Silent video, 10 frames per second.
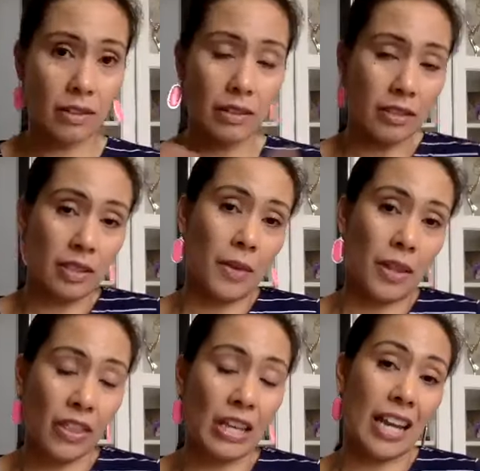some of the
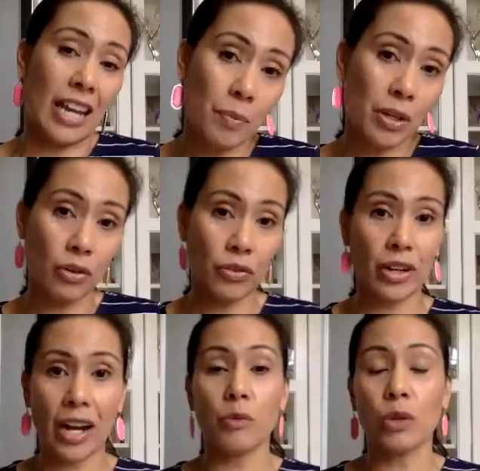things that happened
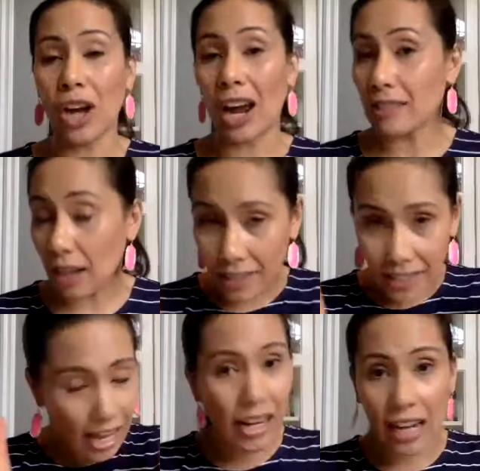overnight, which
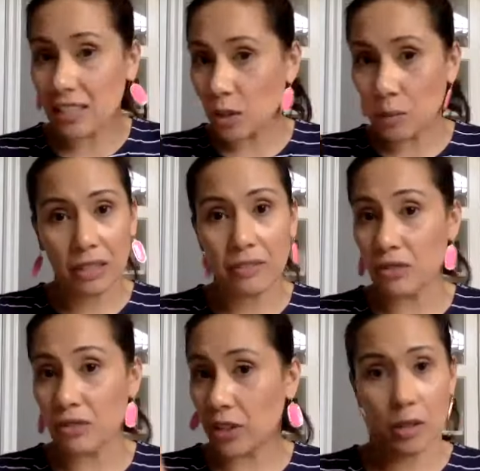I still believe is
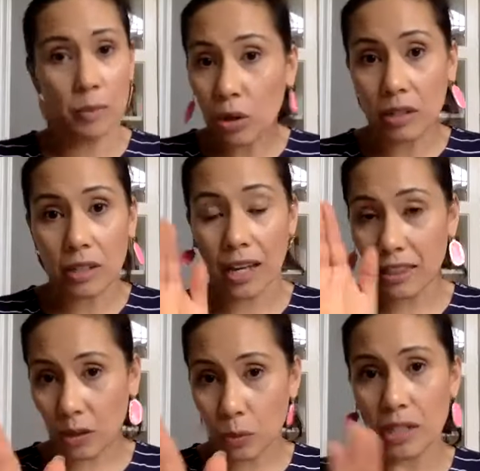very important. I
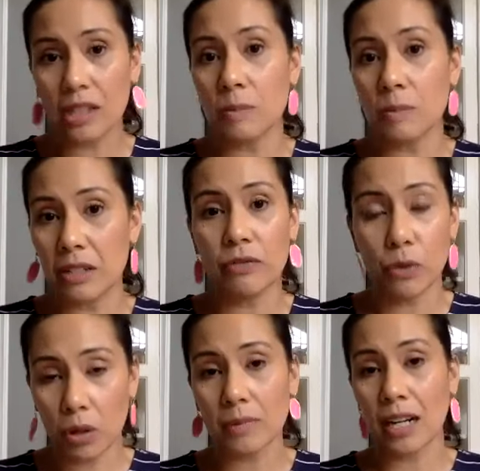think we need to be
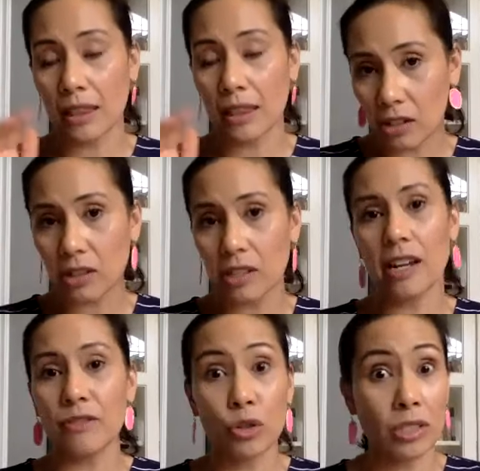informed and I think you need to
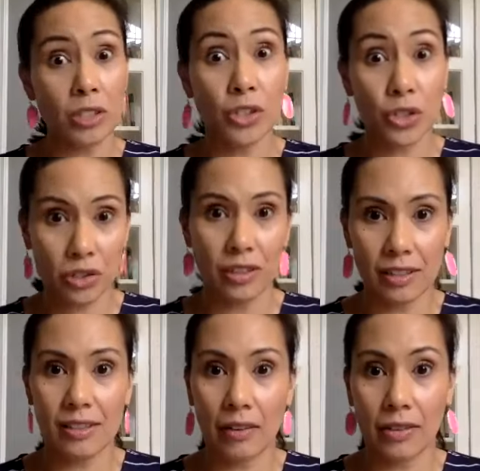have trusted
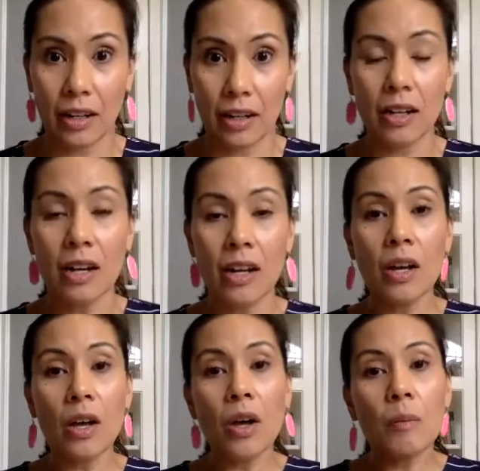journalists out there,
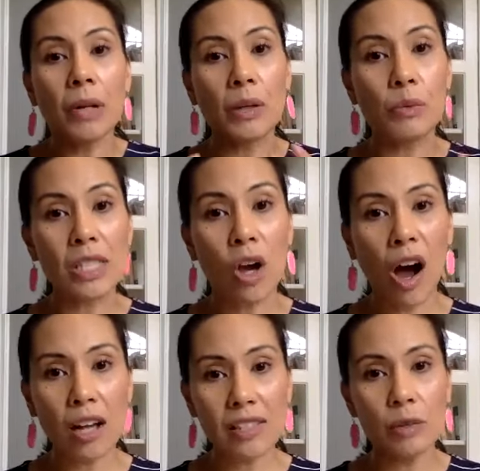but it was
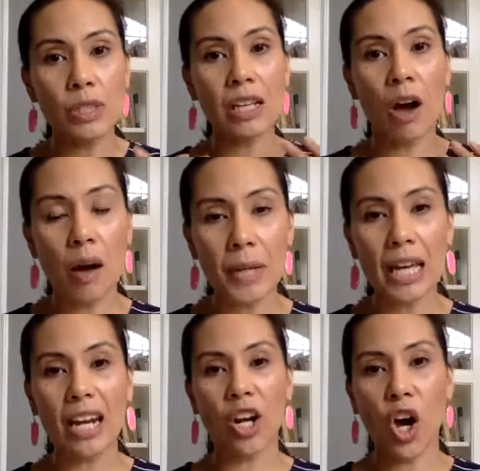coming
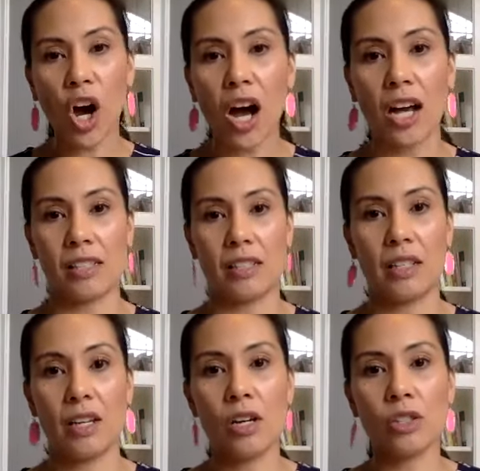at a cost.
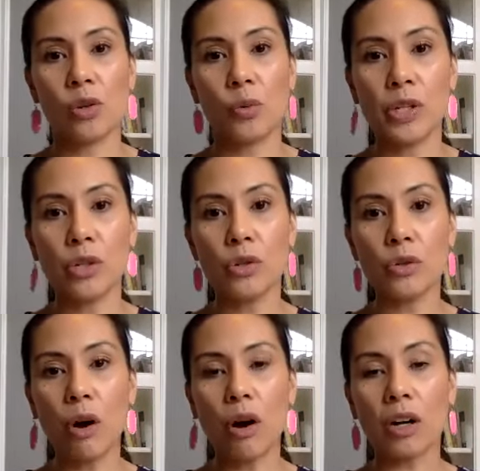So when
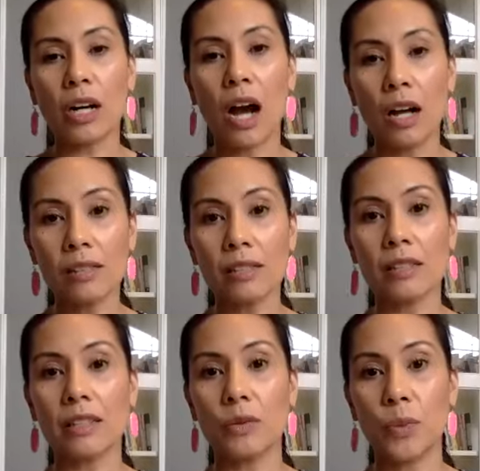you are
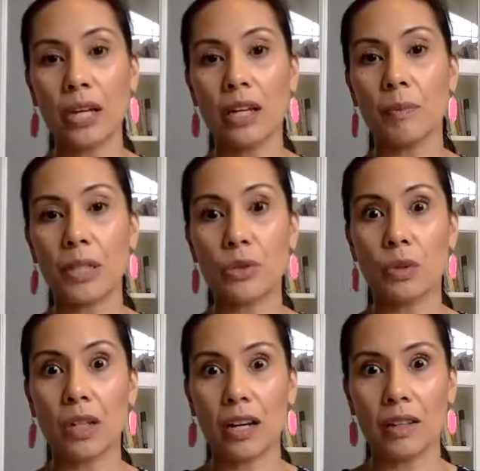constantly waking up at 2
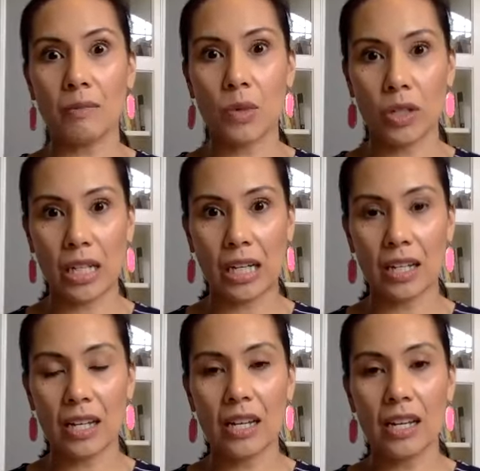o'clock in the
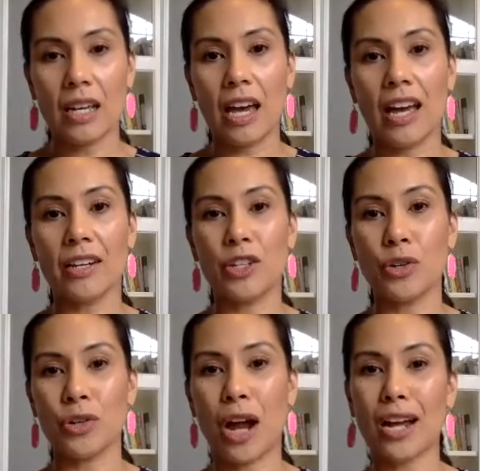morning and
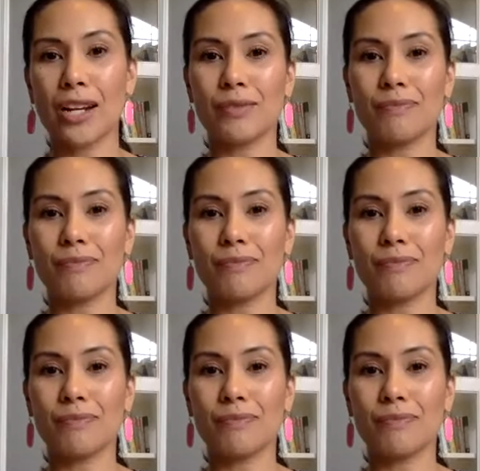you're not,